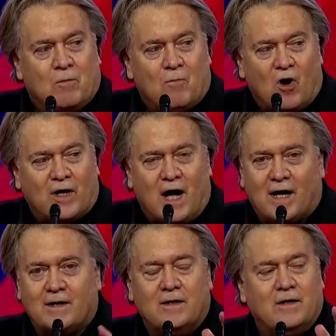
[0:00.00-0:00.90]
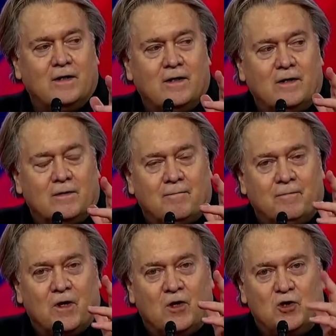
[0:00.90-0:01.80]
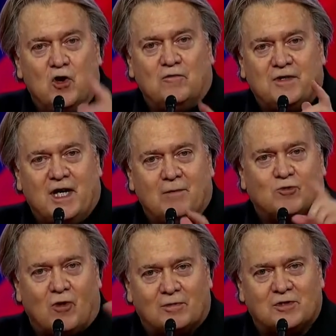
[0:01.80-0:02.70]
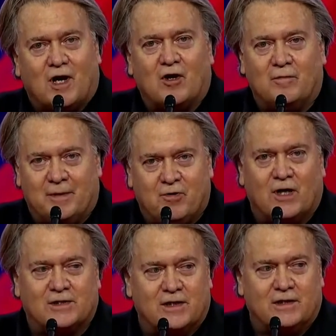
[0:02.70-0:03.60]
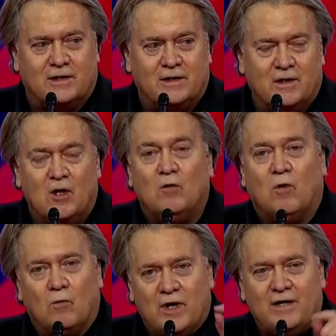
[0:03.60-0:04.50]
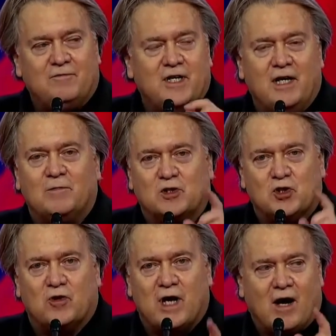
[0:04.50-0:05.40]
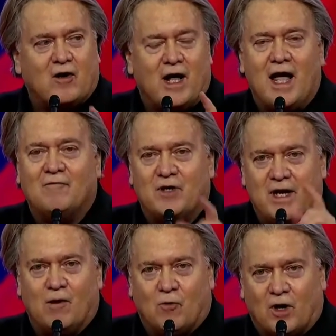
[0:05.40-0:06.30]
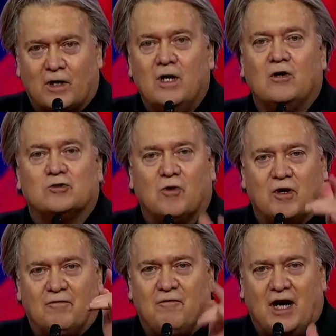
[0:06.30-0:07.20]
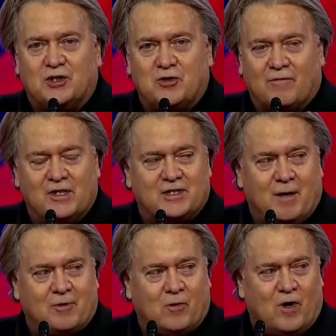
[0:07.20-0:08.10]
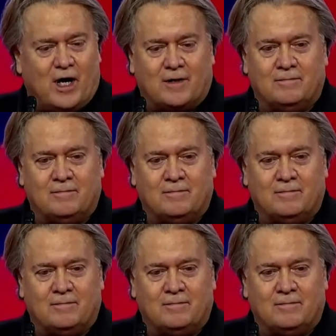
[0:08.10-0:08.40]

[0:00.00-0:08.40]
Murdoch, you've deemed Trump's not going to be president. Well, we've deemed that you're not going to have a network because we're going to fight you every step of the way.